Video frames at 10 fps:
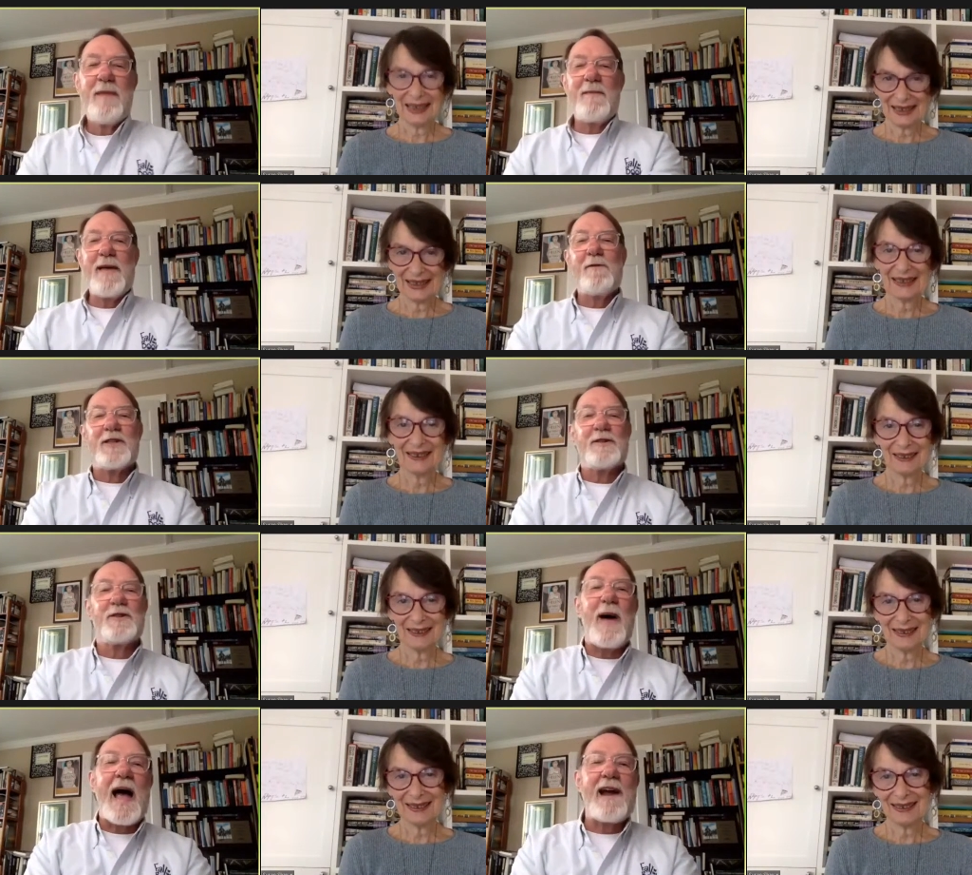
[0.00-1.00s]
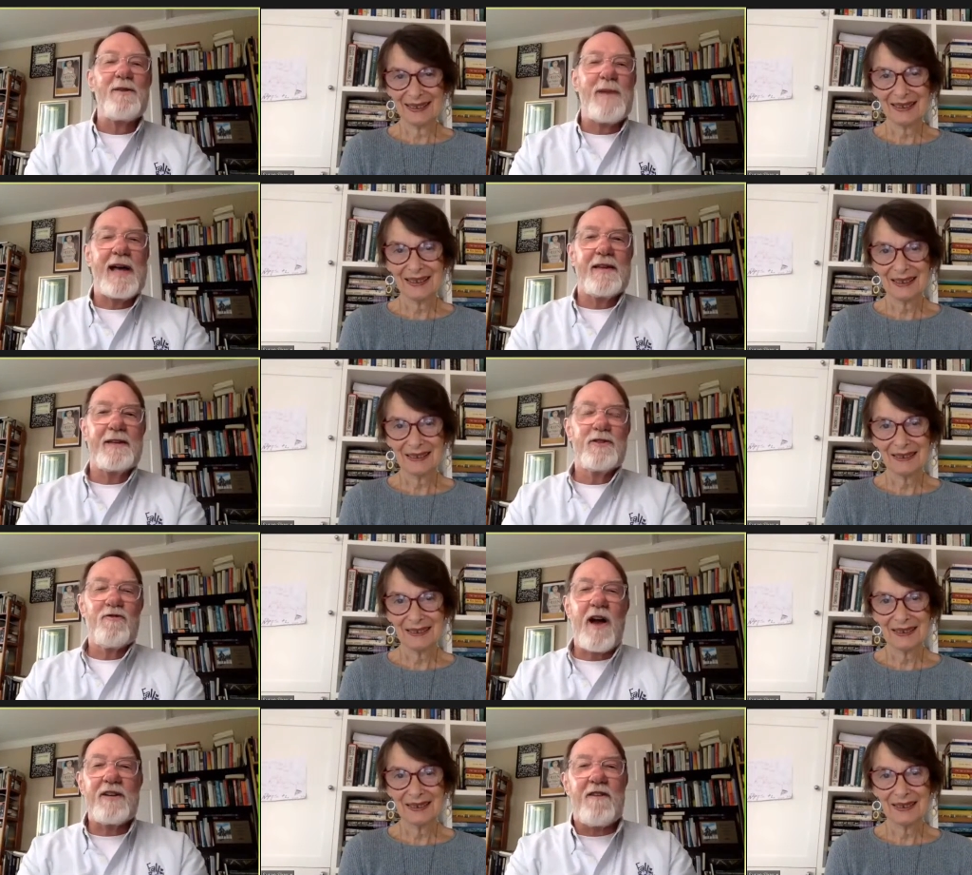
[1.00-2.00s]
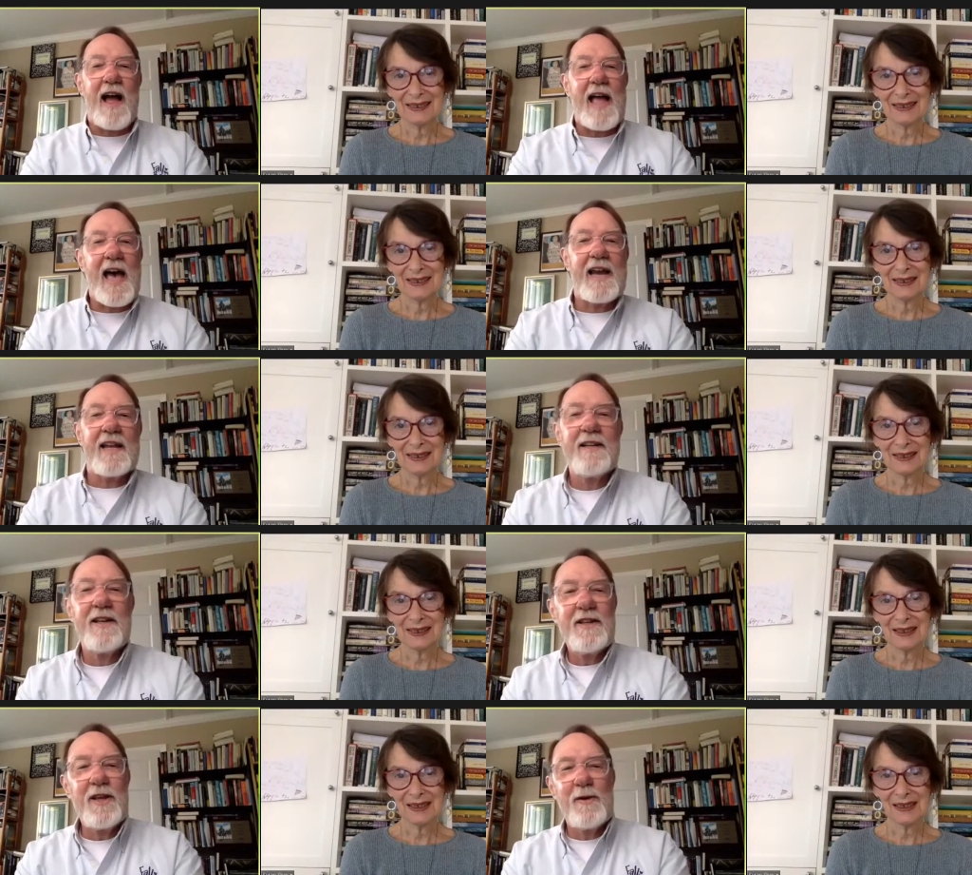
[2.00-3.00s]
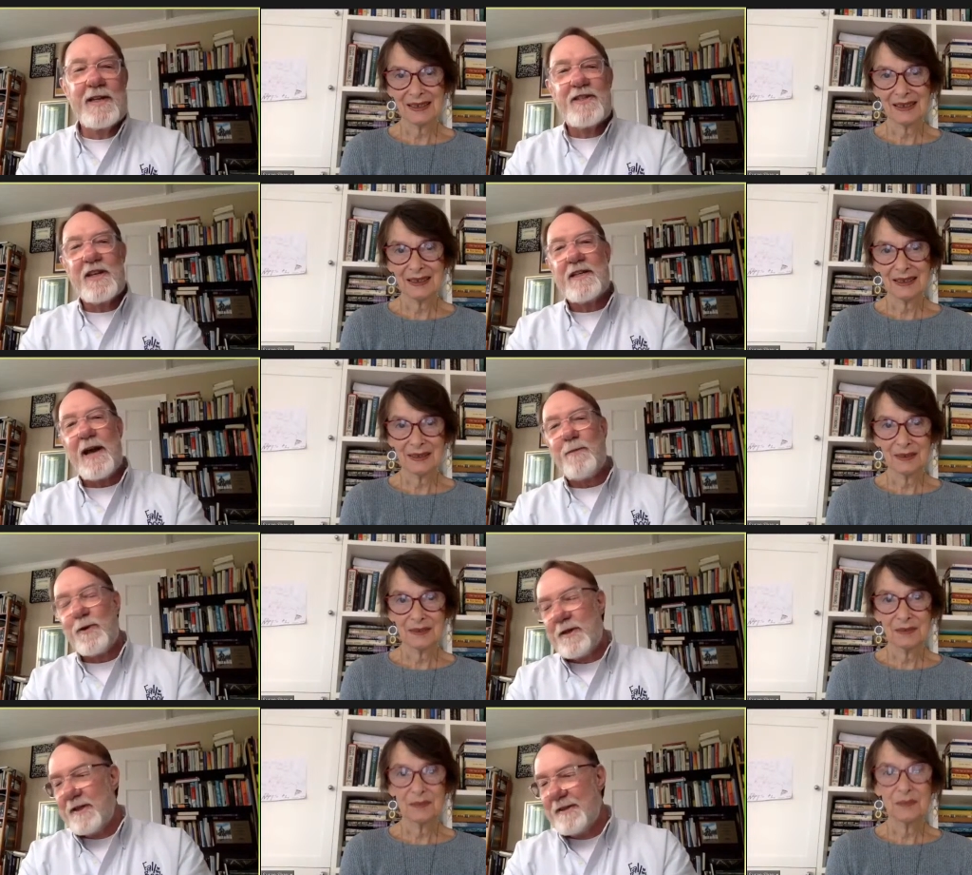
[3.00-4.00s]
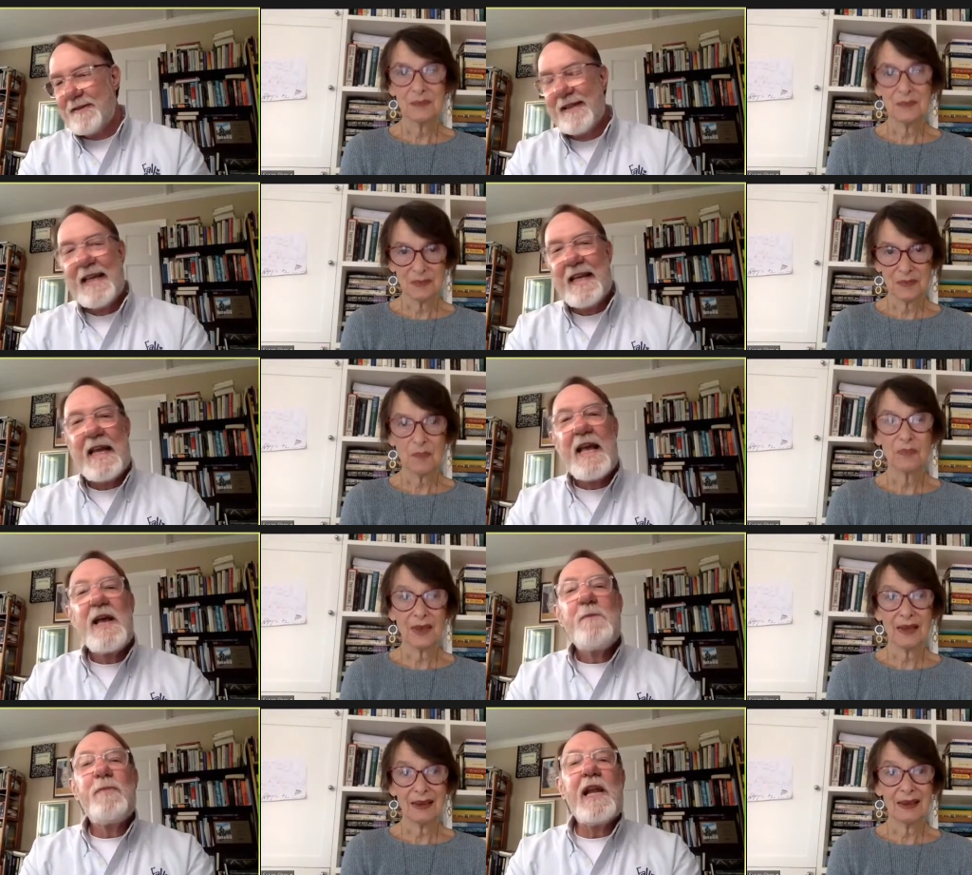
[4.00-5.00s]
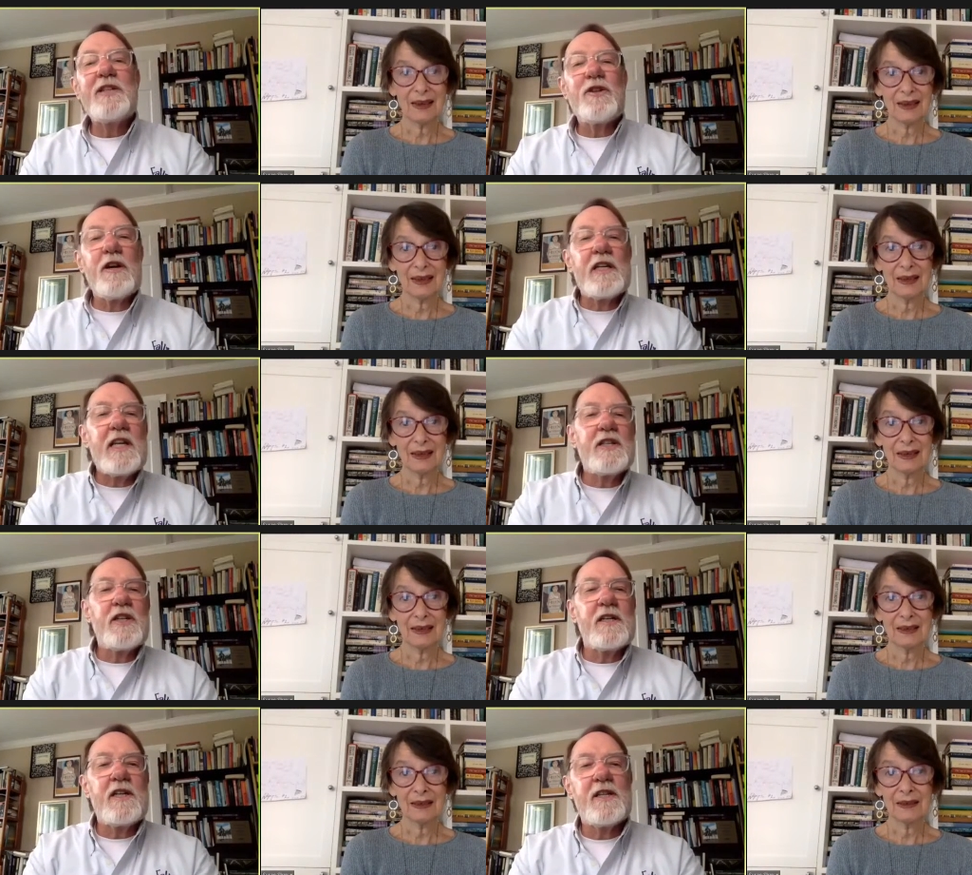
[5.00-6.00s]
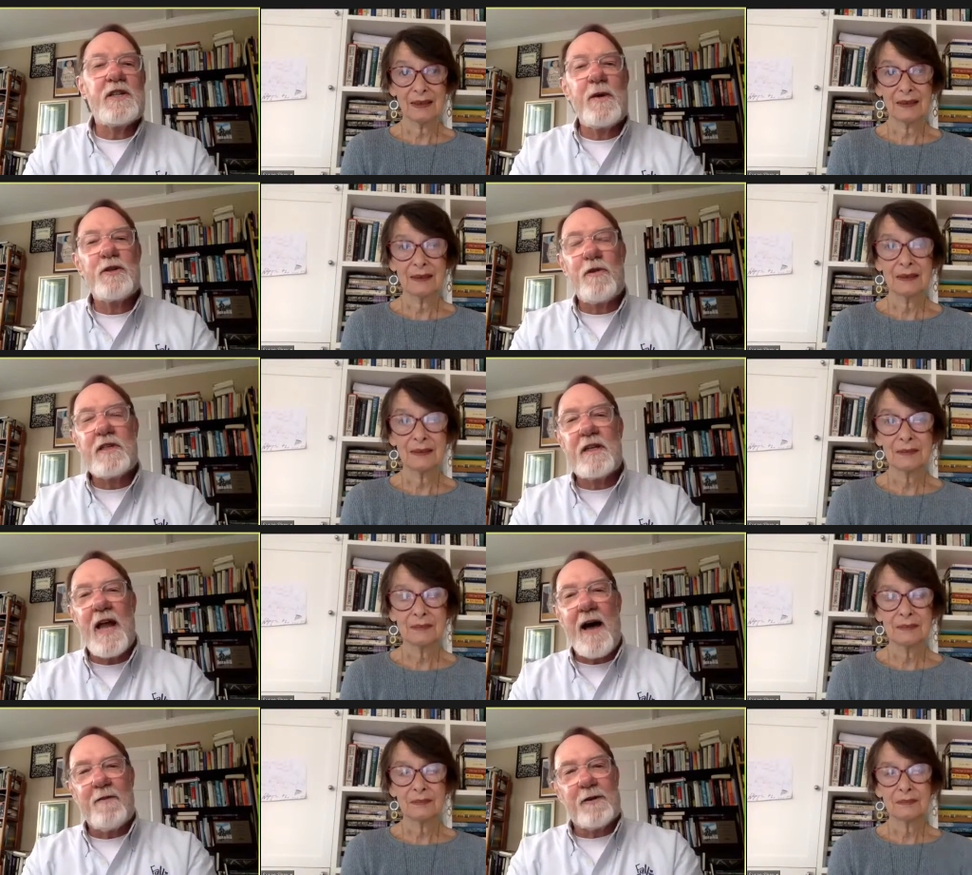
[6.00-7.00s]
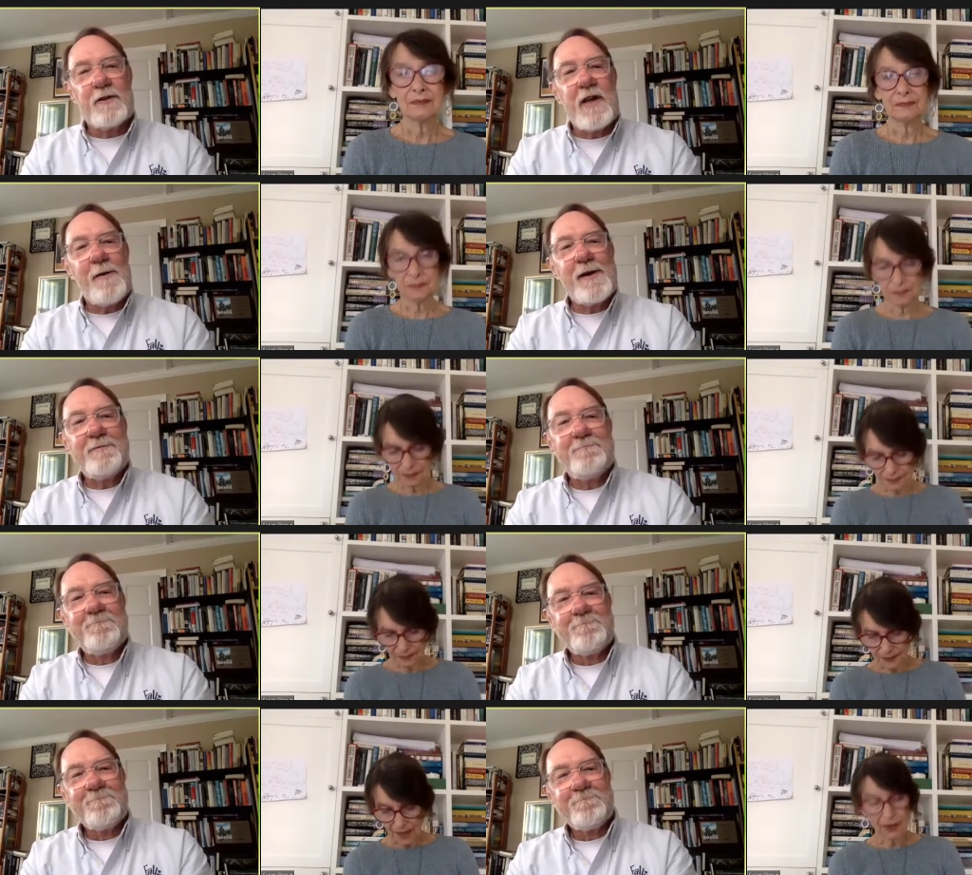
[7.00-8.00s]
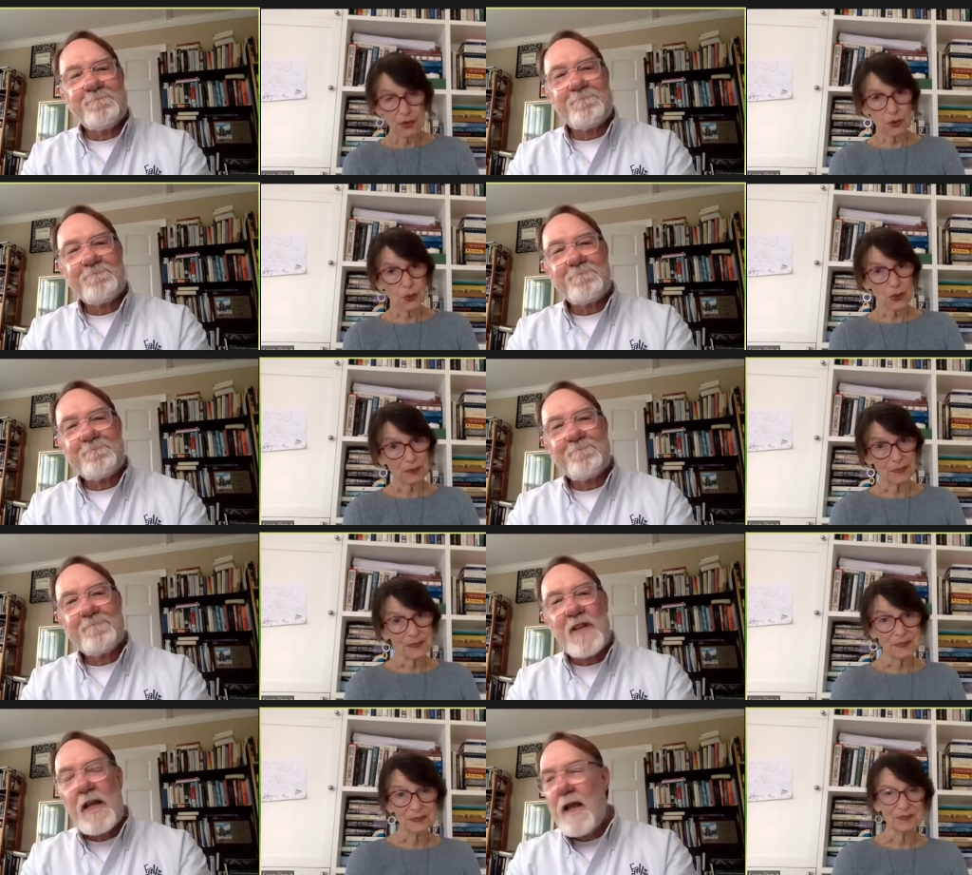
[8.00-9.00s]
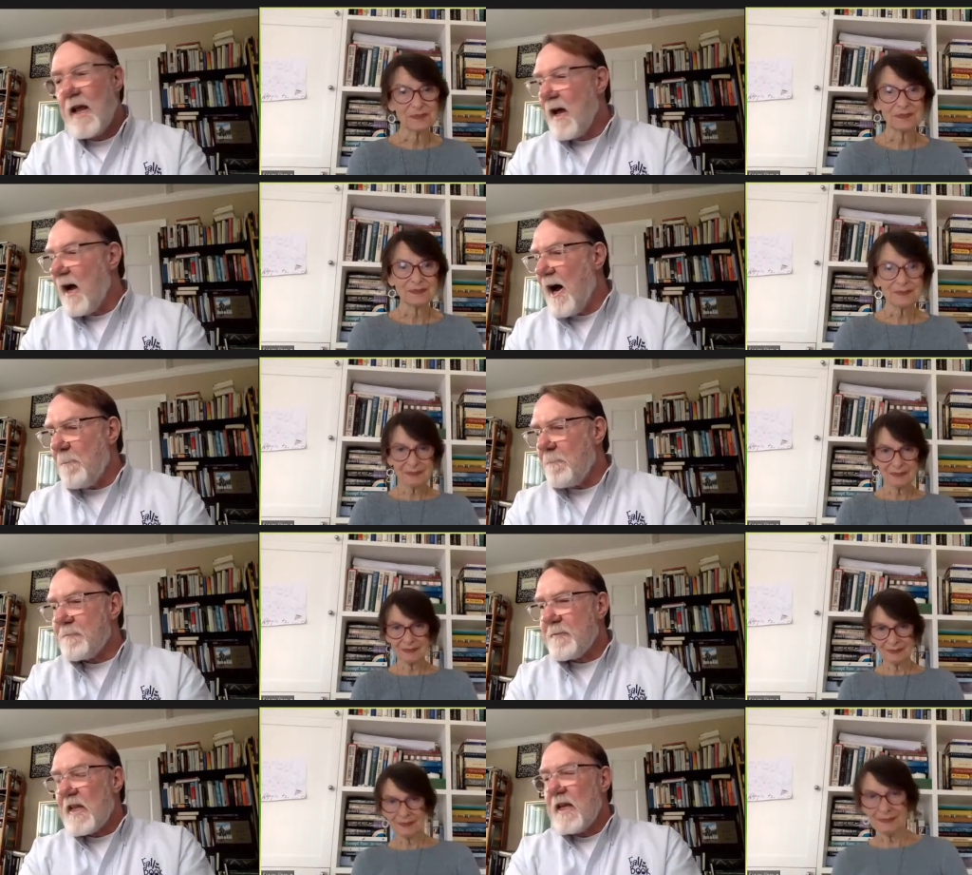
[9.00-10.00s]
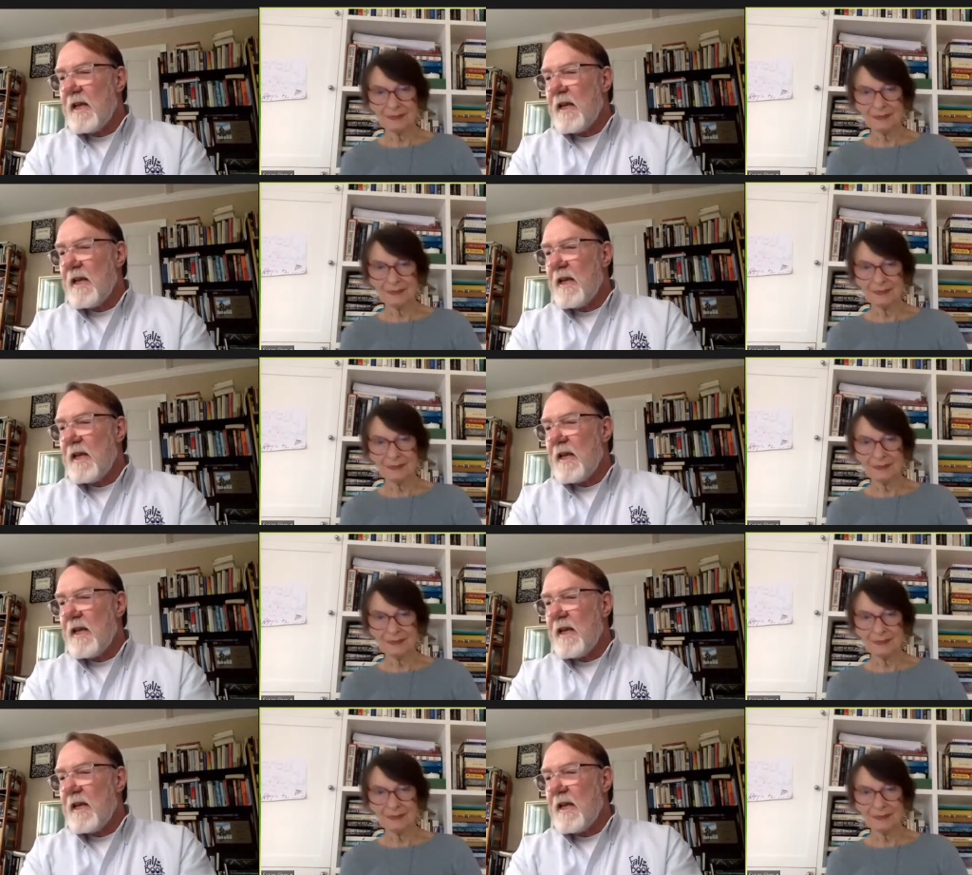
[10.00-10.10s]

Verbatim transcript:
Speaker 1: Maybe I was inspired by the instructor I had at UNC Chapel Hill. But let's turn attention to this most recent novel, shall we? Sure. Um,